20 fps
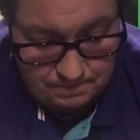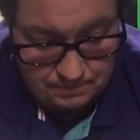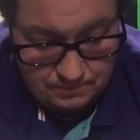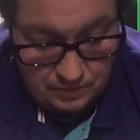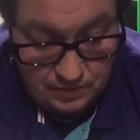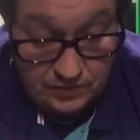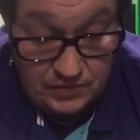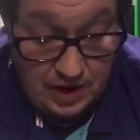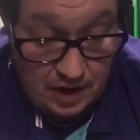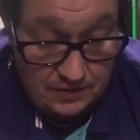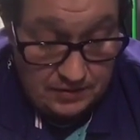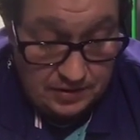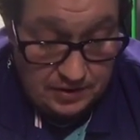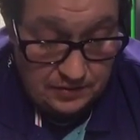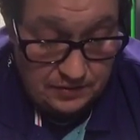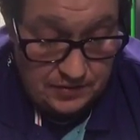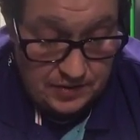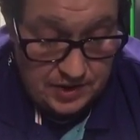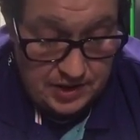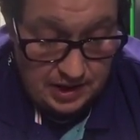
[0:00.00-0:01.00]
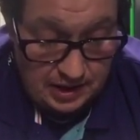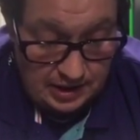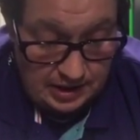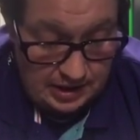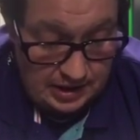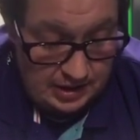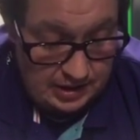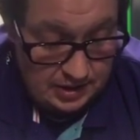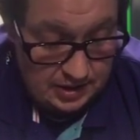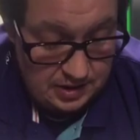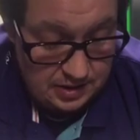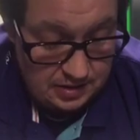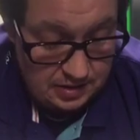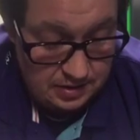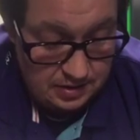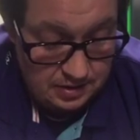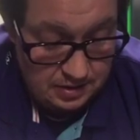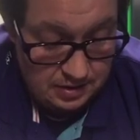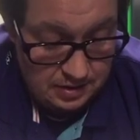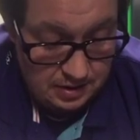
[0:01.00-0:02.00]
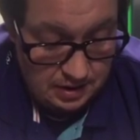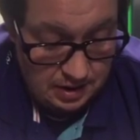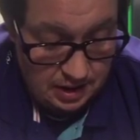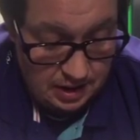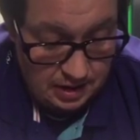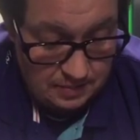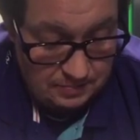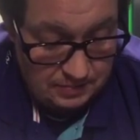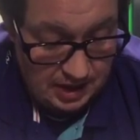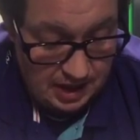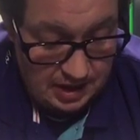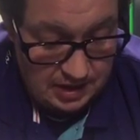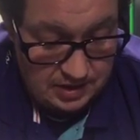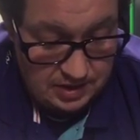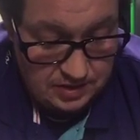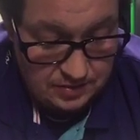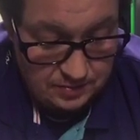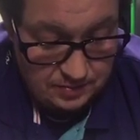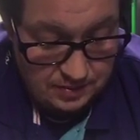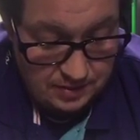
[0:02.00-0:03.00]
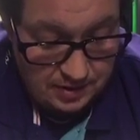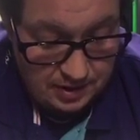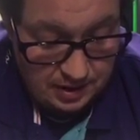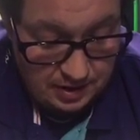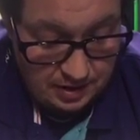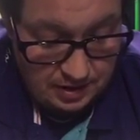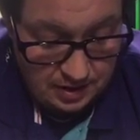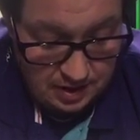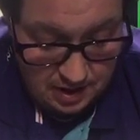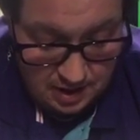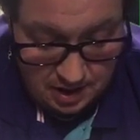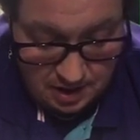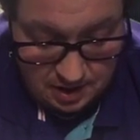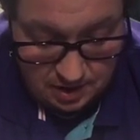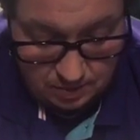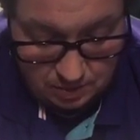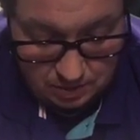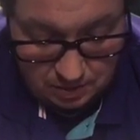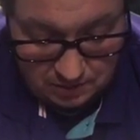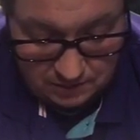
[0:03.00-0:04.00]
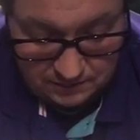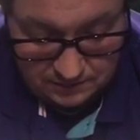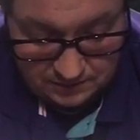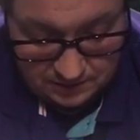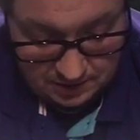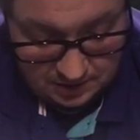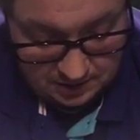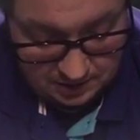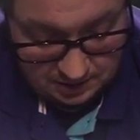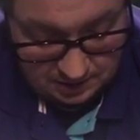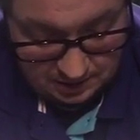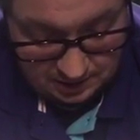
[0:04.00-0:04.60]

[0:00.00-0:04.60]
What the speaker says: We've covered the facilities. That is something we often